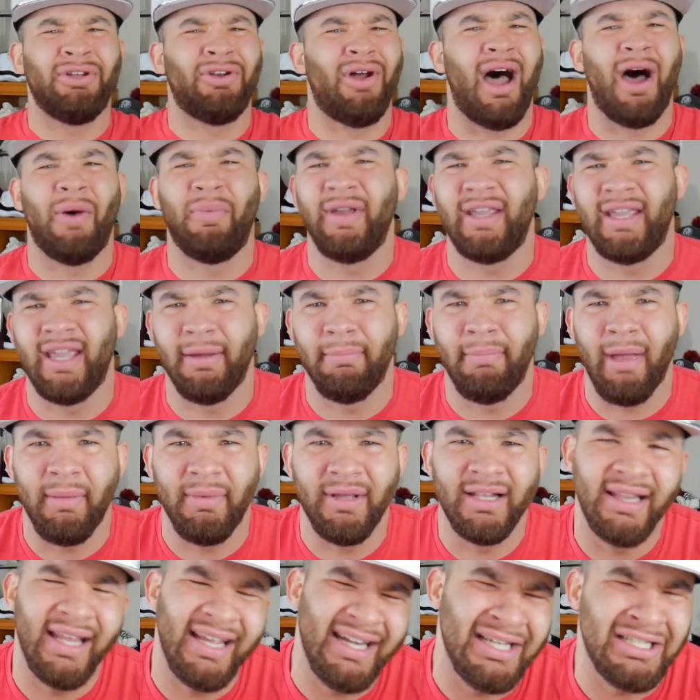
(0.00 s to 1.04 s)
You know how we get,
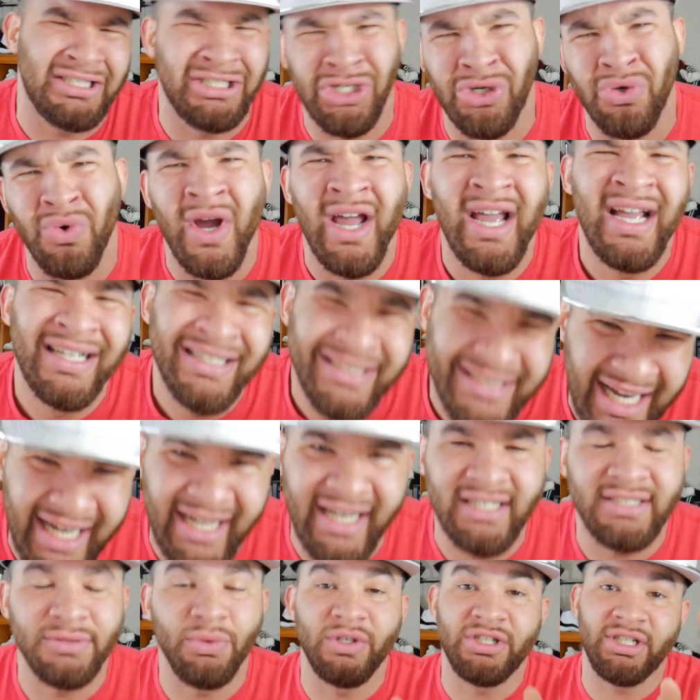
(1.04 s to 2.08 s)
baby. Litty two
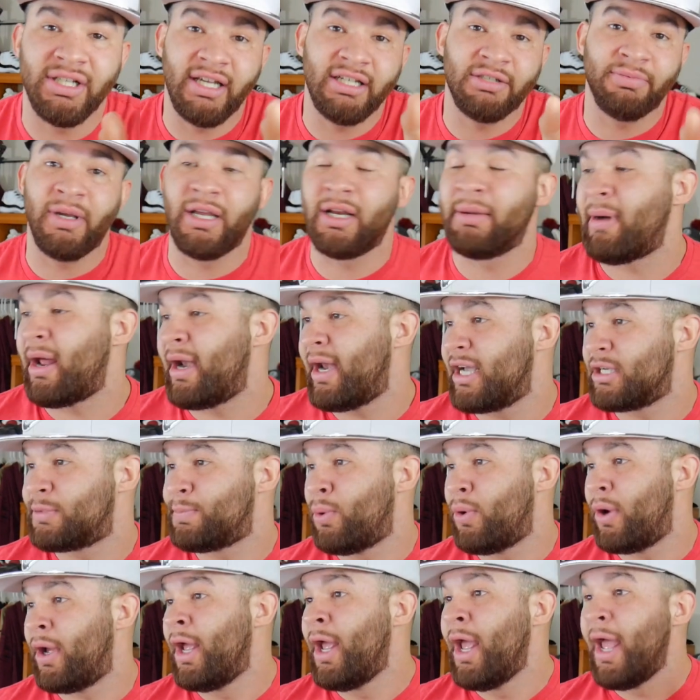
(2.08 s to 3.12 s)
titties, which leads me into my
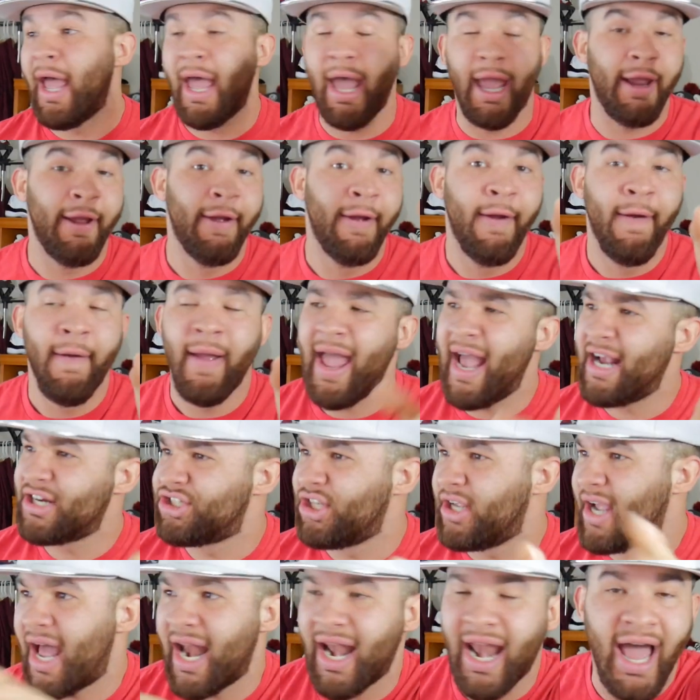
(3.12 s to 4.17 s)
next point. Hey,
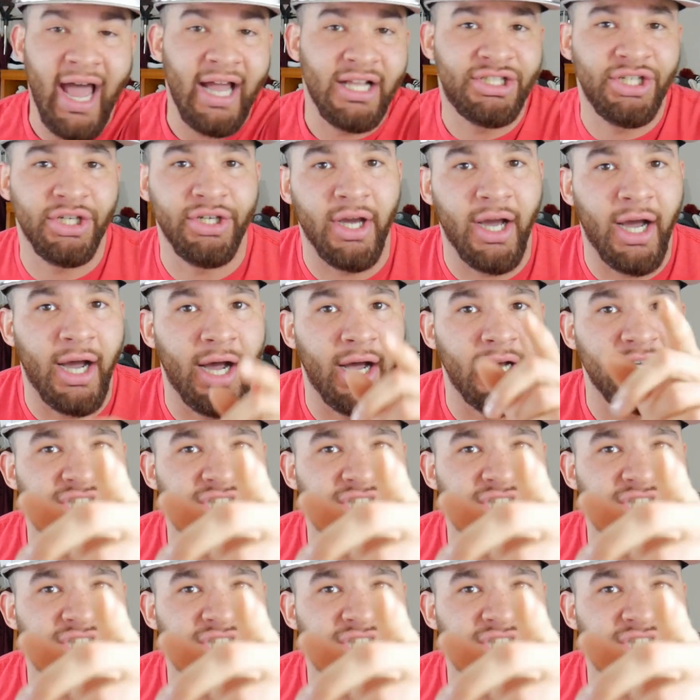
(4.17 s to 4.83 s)
actually, I lied to you.